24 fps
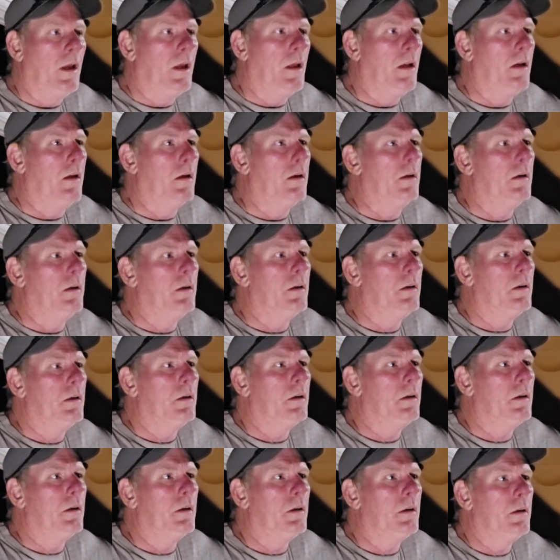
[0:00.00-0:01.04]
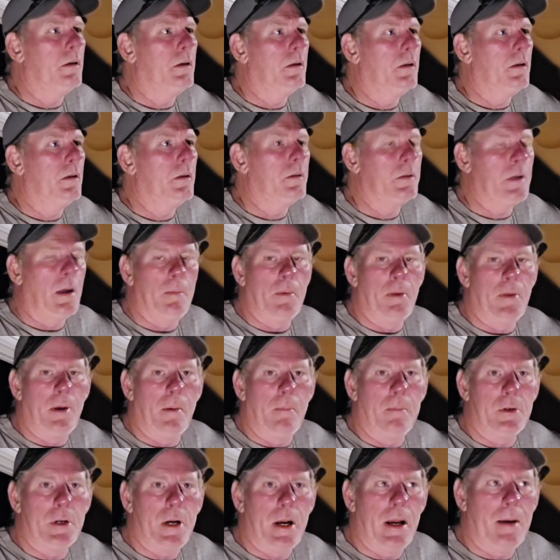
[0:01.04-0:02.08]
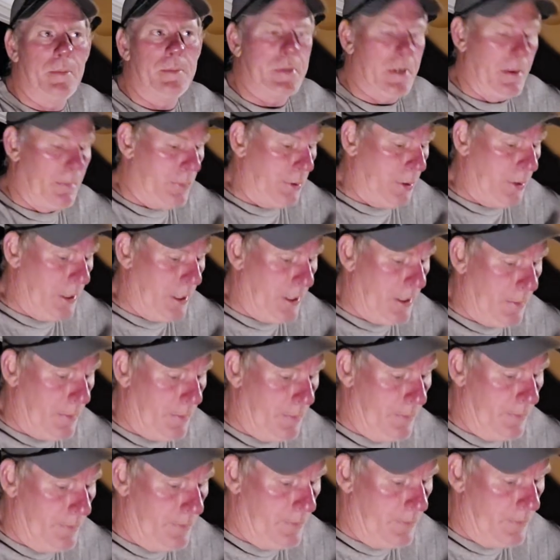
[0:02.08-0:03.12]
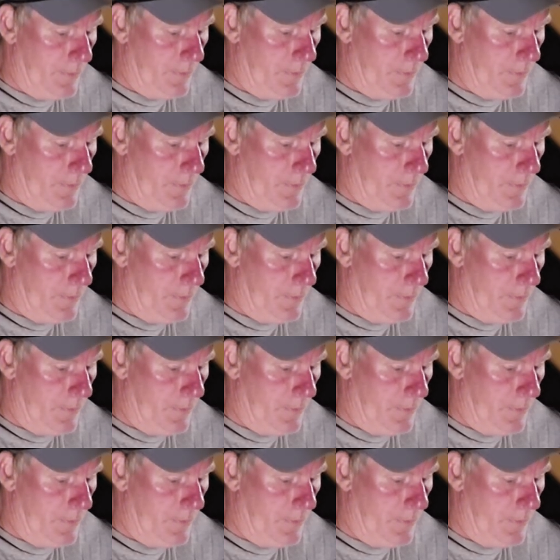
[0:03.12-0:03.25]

and some of them traps I put up,